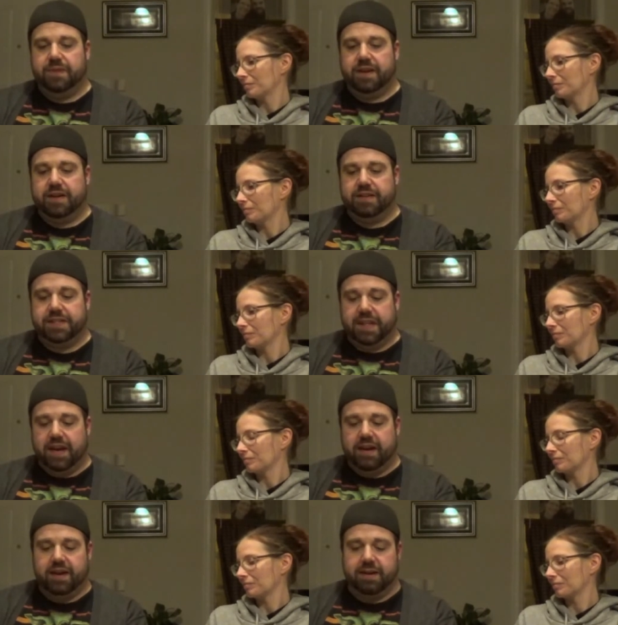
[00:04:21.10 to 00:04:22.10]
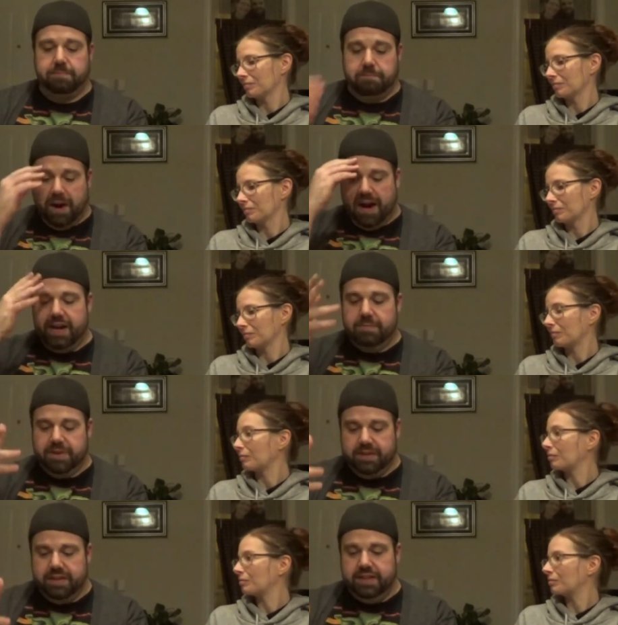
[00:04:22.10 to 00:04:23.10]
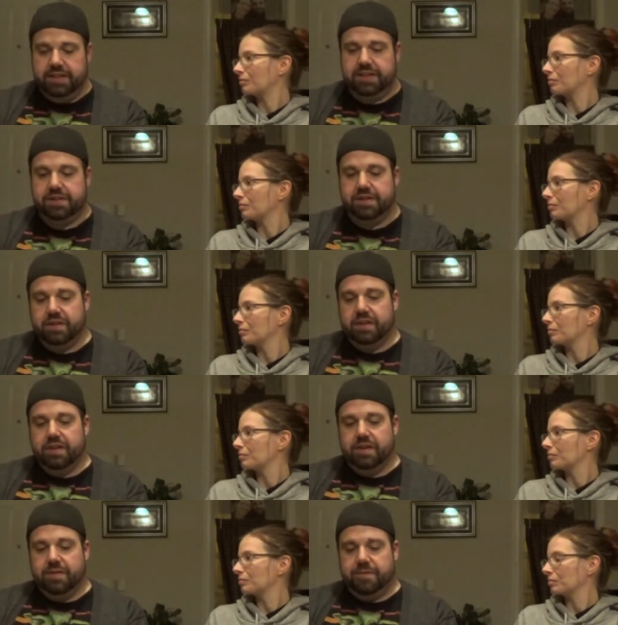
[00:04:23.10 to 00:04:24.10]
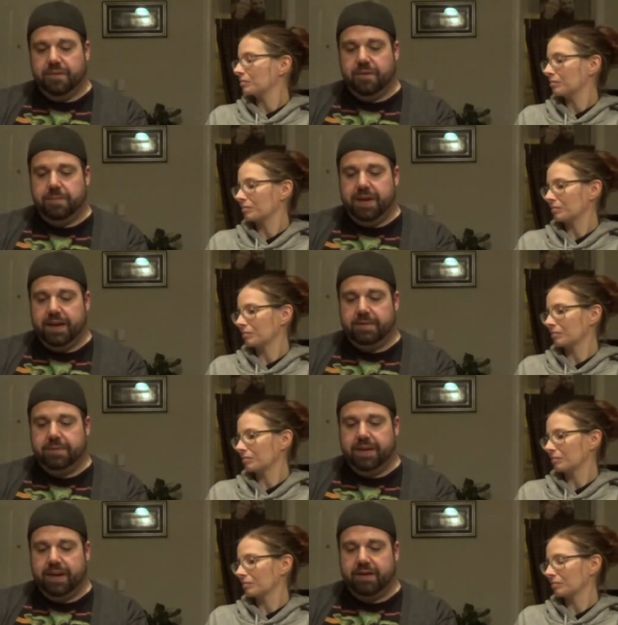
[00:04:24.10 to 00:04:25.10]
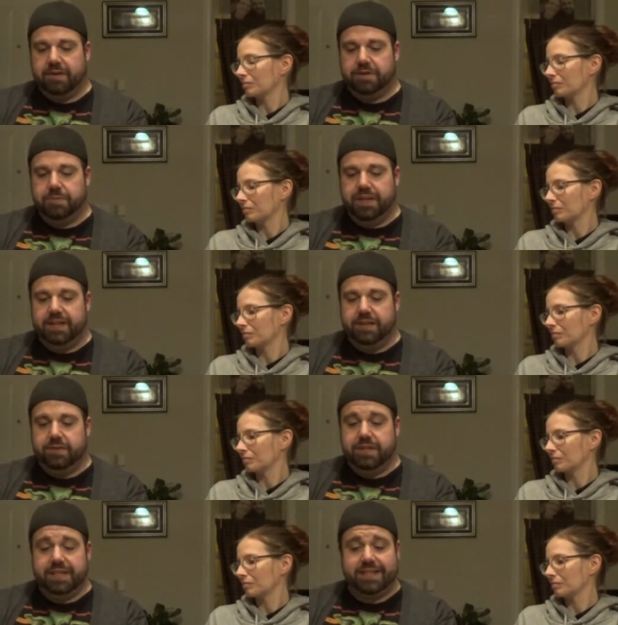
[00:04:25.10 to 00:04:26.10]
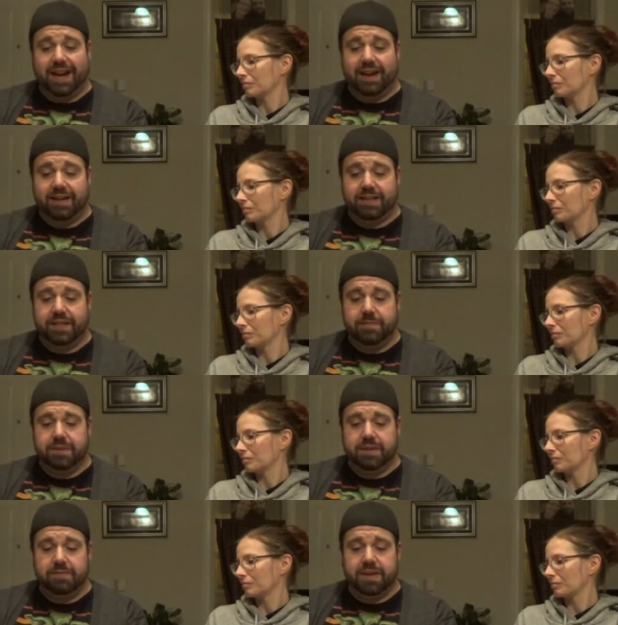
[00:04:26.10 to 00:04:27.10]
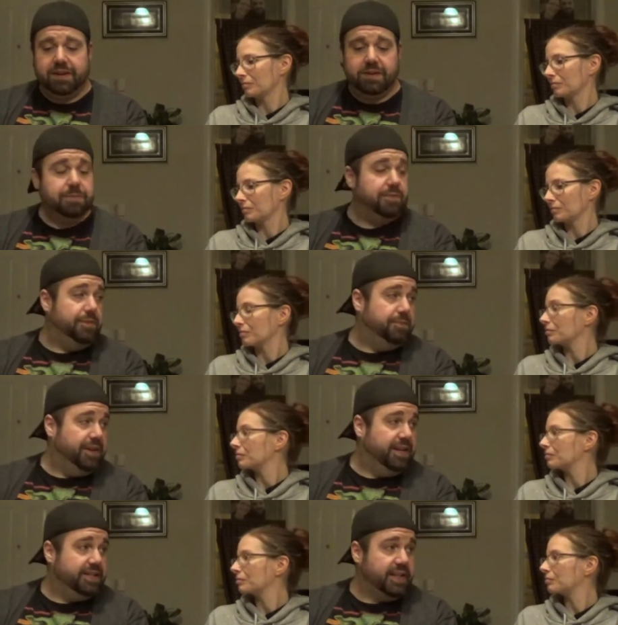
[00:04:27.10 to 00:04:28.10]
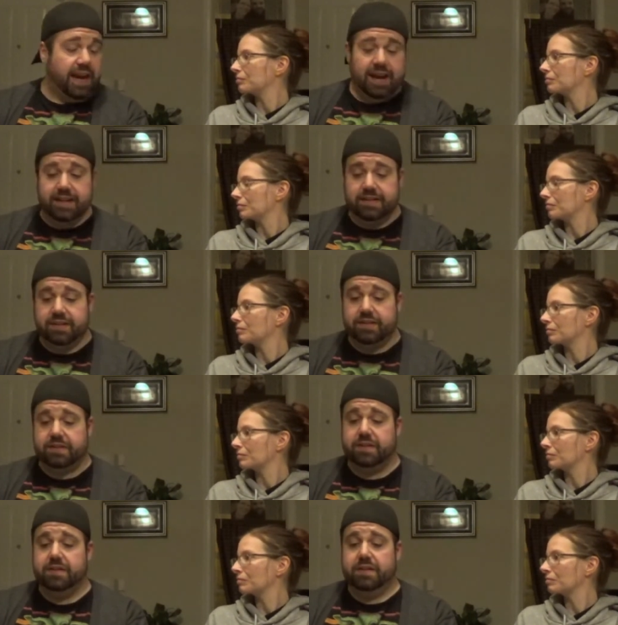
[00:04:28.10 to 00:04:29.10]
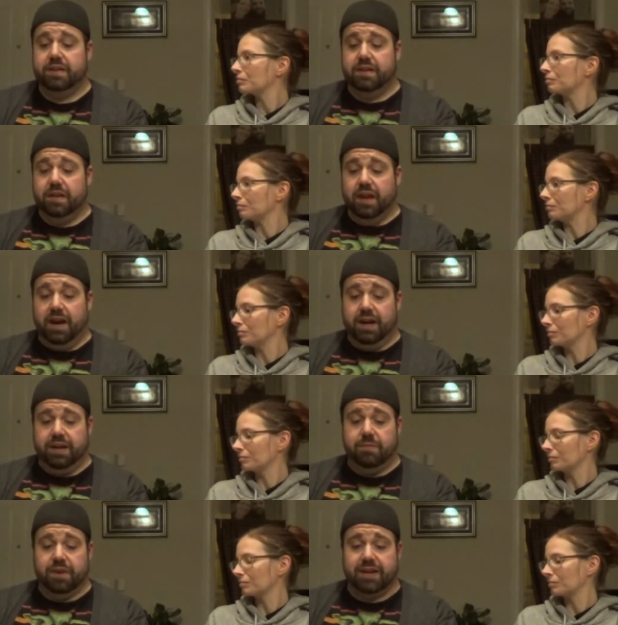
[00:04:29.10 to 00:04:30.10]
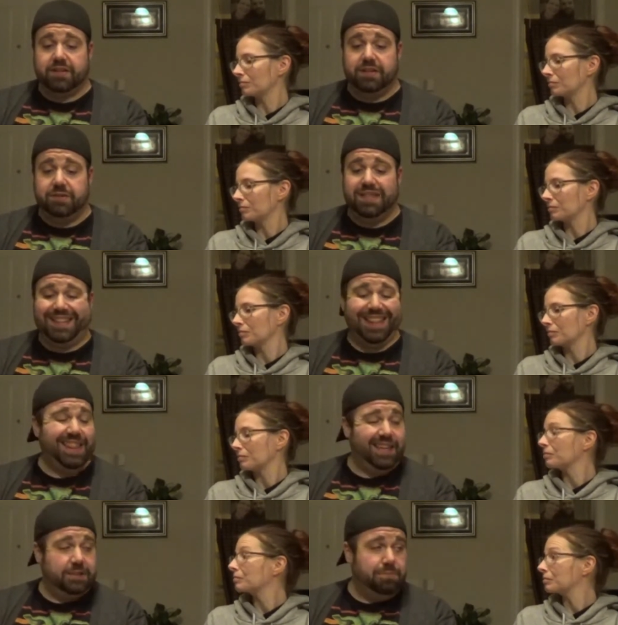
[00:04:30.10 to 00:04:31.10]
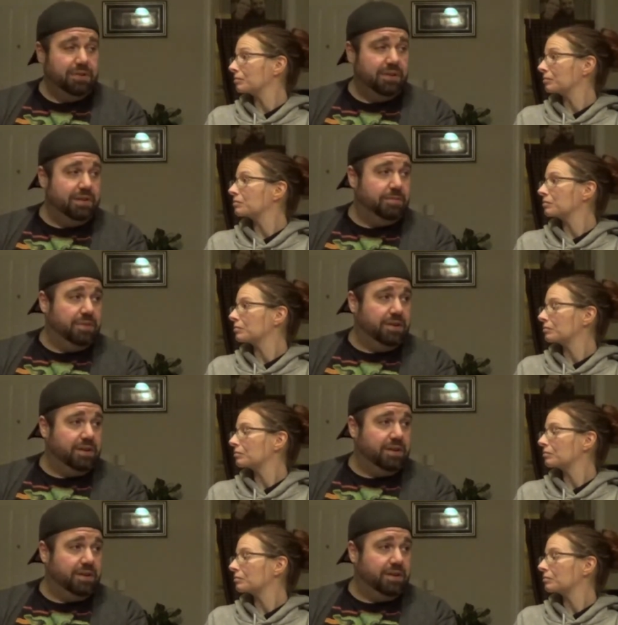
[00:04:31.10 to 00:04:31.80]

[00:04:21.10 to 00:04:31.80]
Speaker 1: uh, psionic mind abilities for being able to play characters. We didn't use the psionics handbook in my group. If you played a psionicist, Hmm. Uh, you were actually using this book book